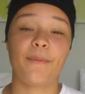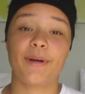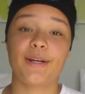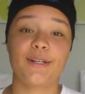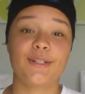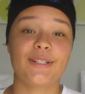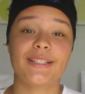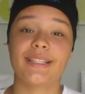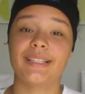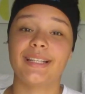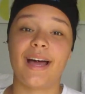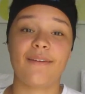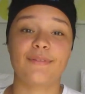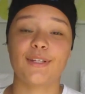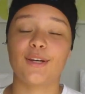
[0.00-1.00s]
I would have just
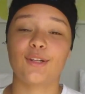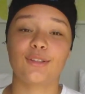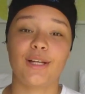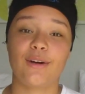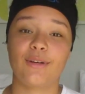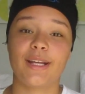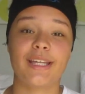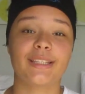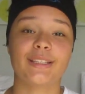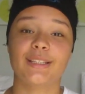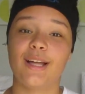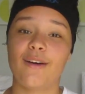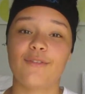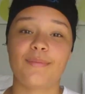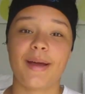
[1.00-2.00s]
left it alone
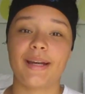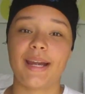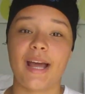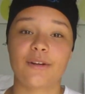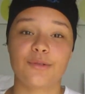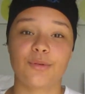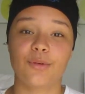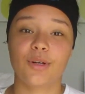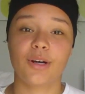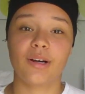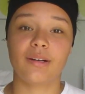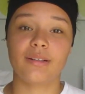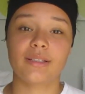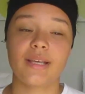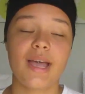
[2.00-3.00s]
and loved my natural
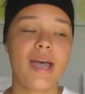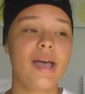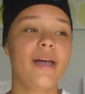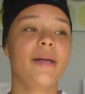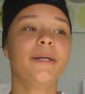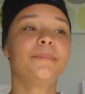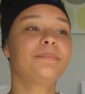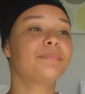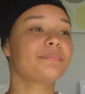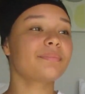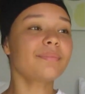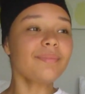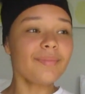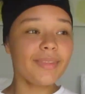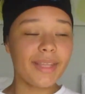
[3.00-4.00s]
curls.
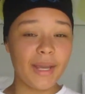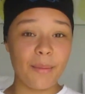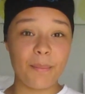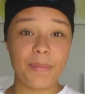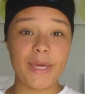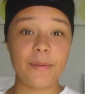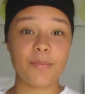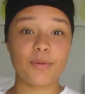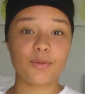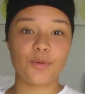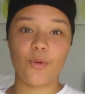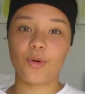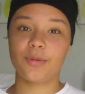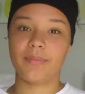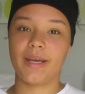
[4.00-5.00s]
And people
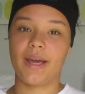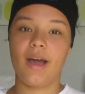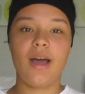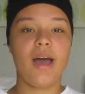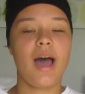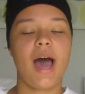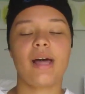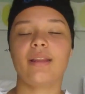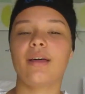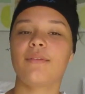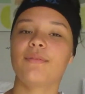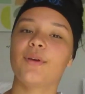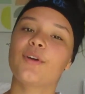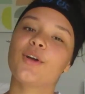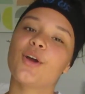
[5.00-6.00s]
told me, I
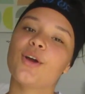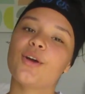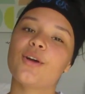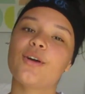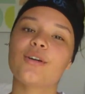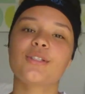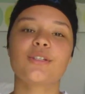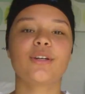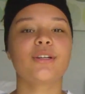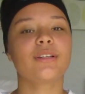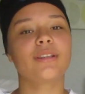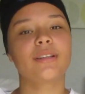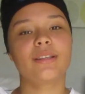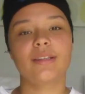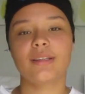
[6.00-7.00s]
love your curls,
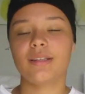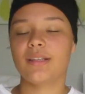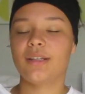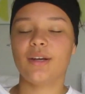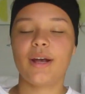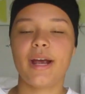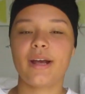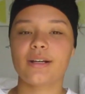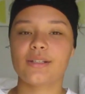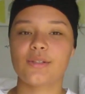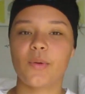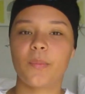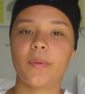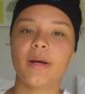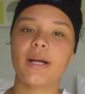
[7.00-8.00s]
your hair is
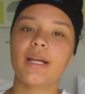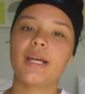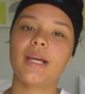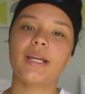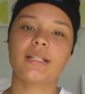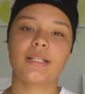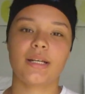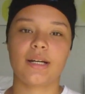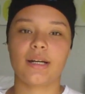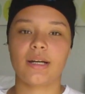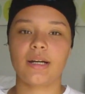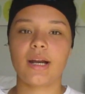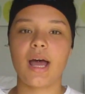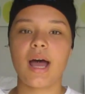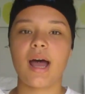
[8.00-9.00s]
so pretty,
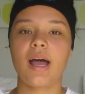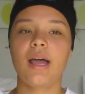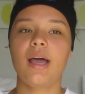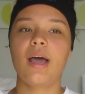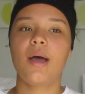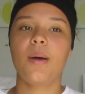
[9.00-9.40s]
da da da.